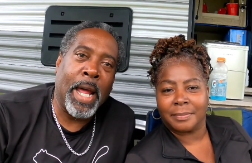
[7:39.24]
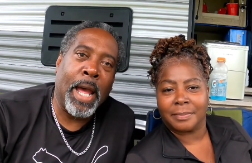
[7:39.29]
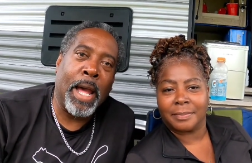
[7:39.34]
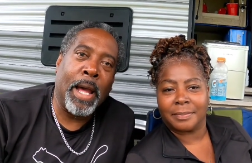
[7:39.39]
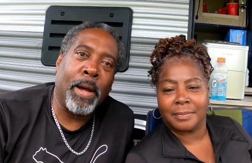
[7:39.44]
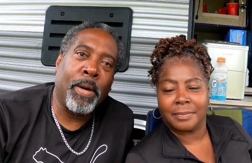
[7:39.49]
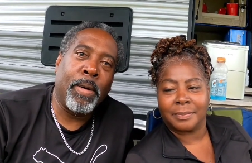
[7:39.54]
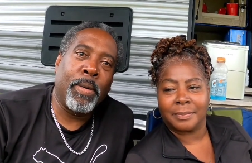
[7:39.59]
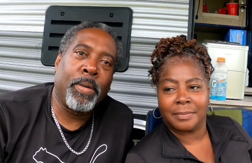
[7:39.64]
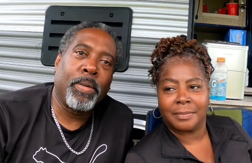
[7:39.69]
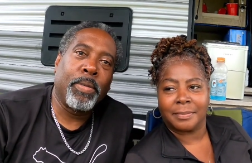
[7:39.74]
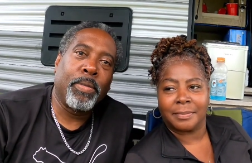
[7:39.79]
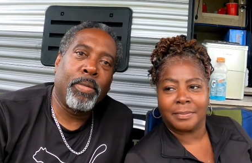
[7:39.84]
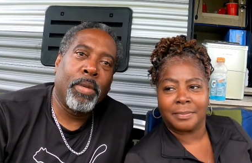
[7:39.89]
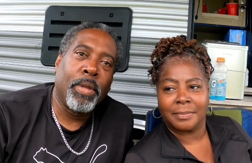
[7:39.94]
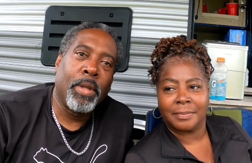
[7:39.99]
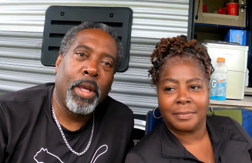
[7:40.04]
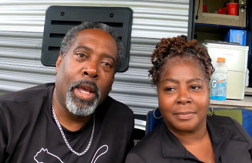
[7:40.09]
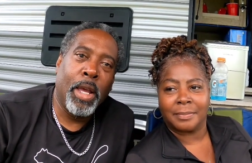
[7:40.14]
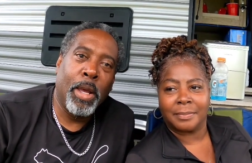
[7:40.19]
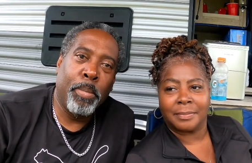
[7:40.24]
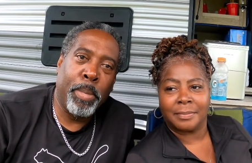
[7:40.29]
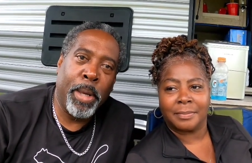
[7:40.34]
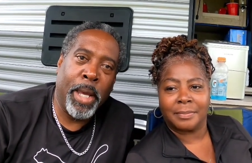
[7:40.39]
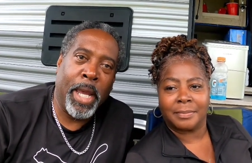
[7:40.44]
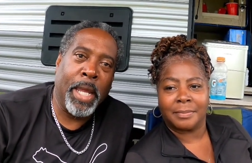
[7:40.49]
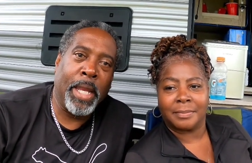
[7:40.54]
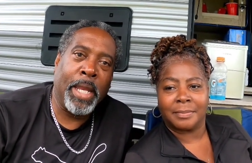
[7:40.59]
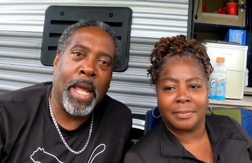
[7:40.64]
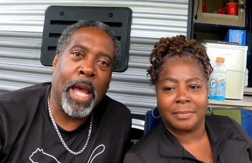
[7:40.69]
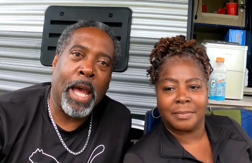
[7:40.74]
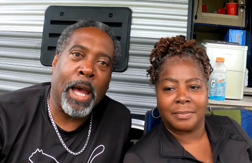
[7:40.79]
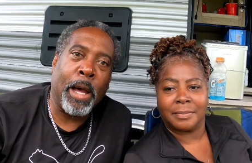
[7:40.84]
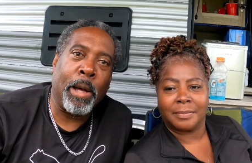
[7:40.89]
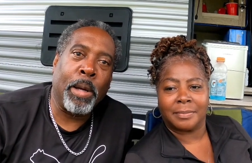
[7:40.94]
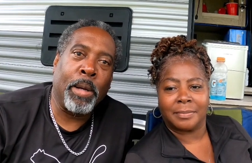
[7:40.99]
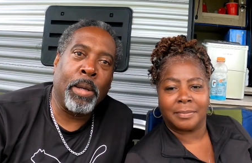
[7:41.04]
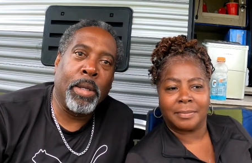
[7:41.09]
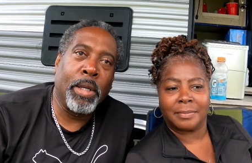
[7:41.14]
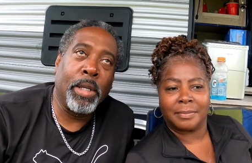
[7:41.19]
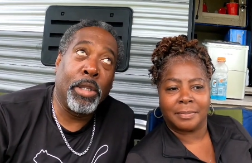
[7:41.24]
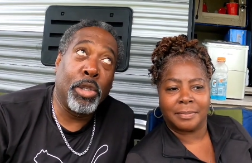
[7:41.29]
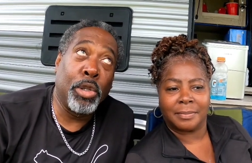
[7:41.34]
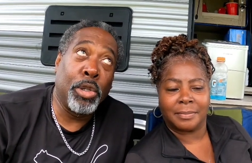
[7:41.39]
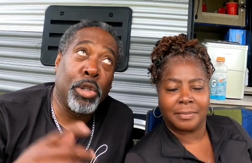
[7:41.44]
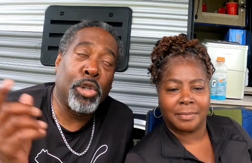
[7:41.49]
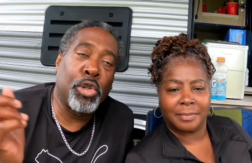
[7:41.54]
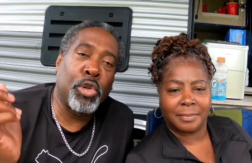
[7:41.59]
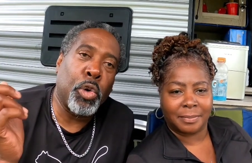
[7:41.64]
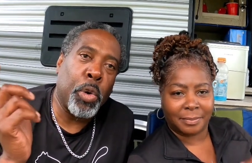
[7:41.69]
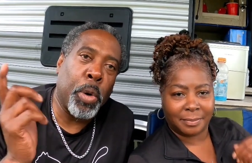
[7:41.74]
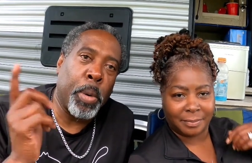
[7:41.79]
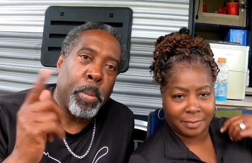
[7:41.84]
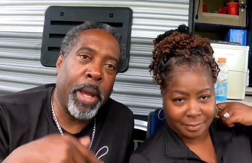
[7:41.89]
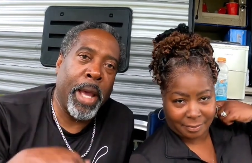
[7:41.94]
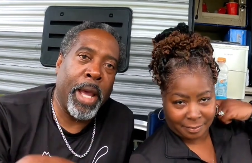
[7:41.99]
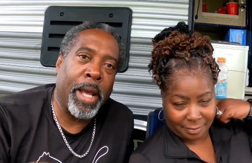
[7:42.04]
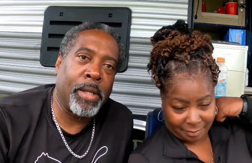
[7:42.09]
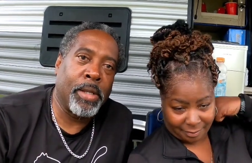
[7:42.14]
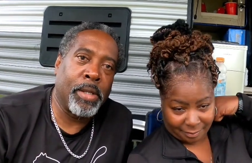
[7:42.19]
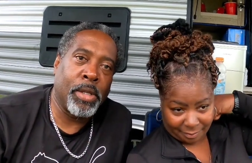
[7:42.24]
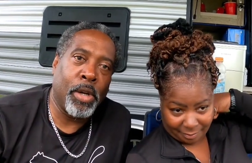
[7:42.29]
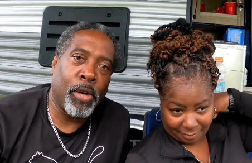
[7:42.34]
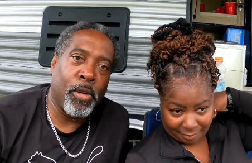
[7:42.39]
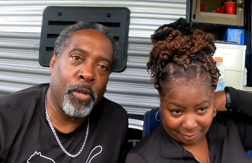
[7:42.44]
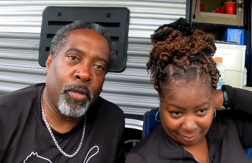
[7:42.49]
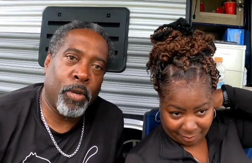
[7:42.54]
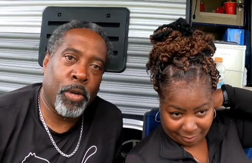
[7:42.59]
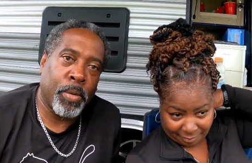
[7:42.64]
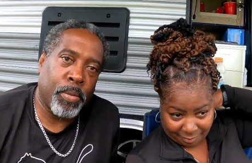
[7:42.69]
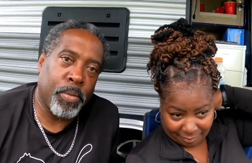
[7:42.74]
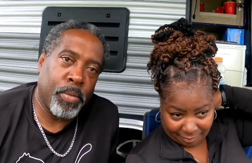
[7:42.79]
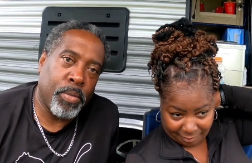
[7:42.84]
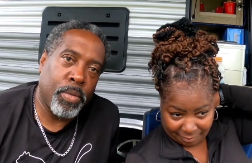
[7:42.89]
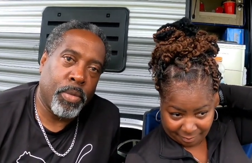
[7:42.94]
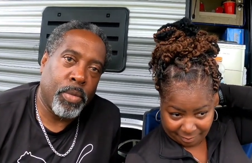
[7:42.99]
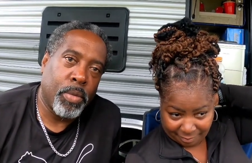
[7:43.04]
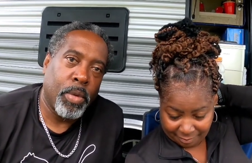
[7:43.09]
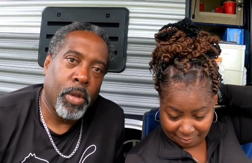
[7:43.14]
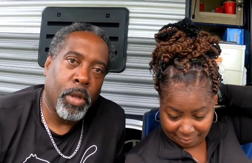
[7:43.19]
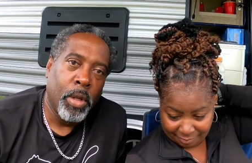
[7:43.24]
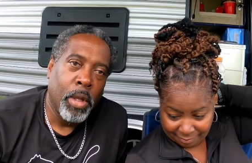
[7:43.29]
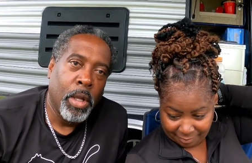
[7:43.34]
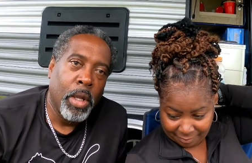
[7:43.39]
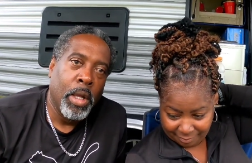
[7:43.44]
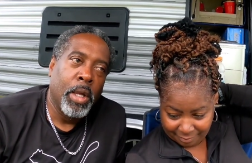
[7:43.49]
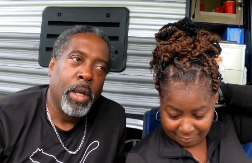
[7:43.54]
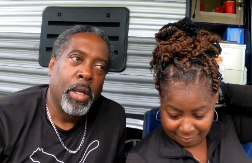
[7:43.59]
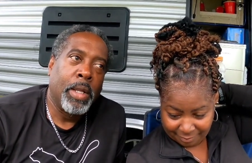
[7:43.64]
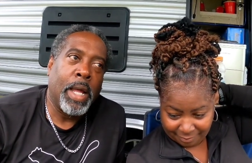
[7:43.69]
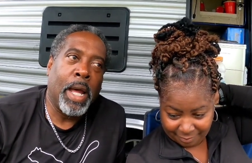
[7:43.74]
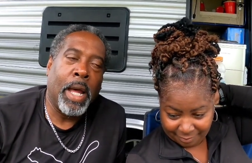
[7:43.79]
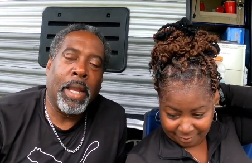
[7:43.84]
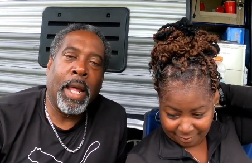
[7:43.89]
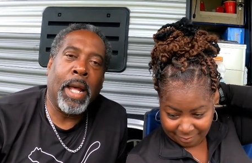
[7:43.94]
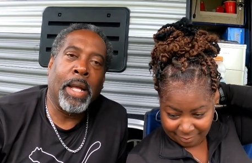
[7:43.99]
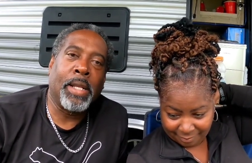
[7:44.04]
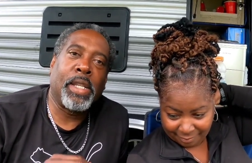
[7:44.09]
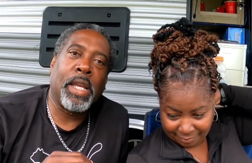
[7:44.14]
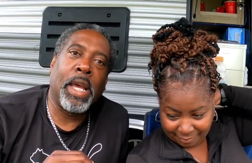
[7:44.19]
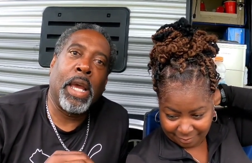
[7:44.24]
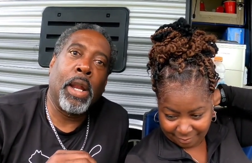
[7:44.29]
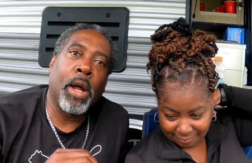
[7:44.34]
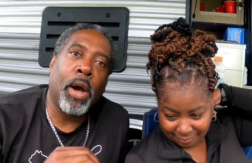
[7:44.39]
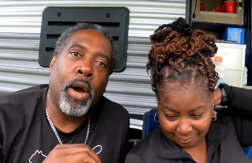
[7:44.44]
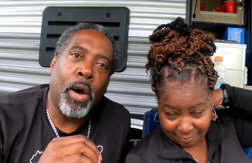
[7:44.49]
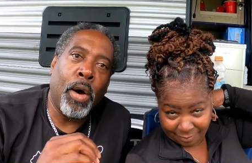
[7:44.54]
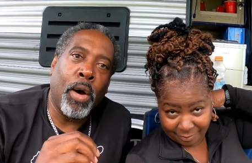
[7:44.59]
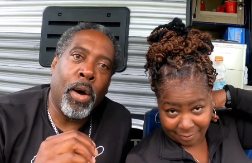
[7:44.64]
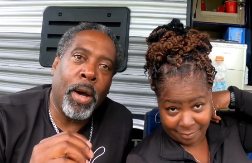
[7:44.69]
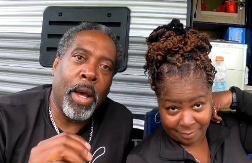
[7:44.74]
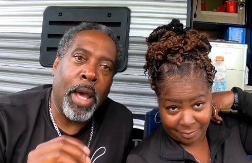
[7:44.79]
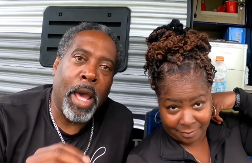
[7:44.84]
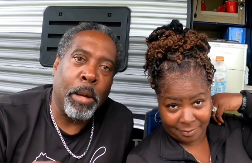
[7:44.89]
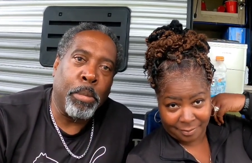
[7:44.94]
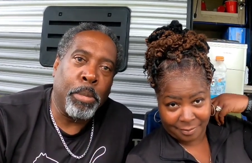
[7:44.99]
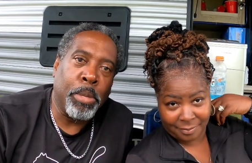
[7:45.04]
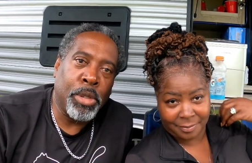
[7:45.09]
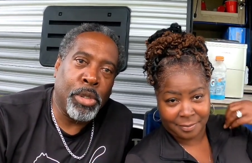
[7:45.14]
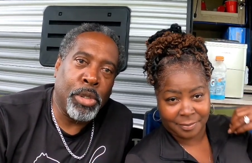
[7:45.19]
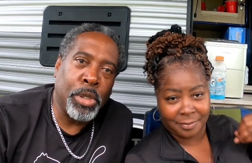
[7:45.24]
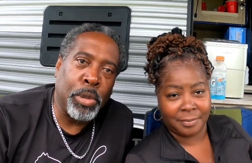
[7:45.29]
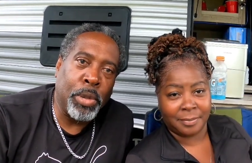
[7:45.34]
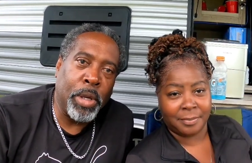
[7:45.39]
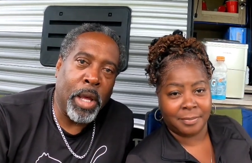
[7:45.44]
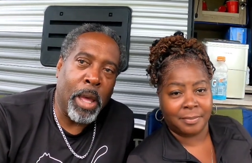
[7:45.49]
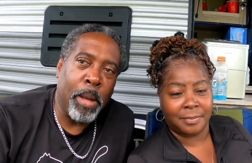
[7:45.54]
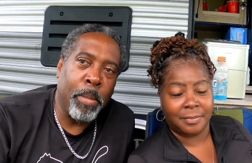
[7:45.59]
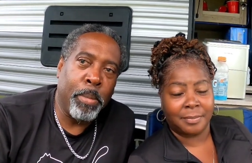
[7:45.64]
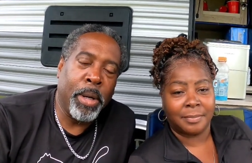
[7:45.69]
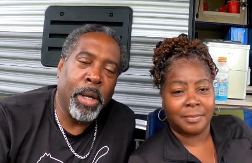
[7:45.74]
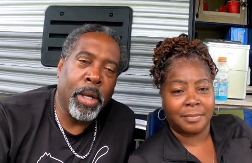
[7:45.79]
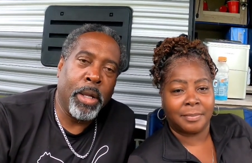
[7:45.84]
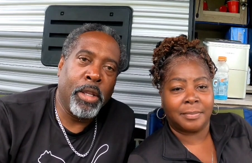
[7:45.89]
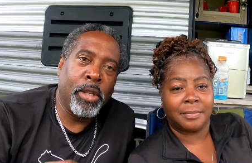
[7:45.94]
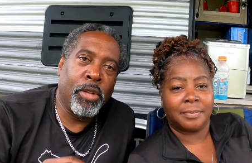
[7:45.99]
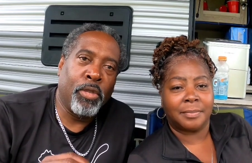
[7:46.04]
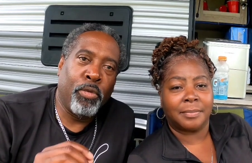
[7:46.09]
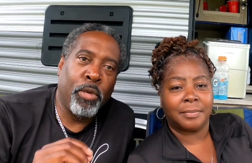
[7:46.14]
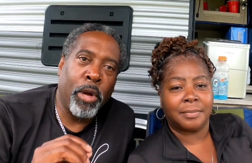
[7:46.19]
Speaker 1: down and bed down until the storm passes over. Hmm. Now, I'm not saying all animals do that, but it's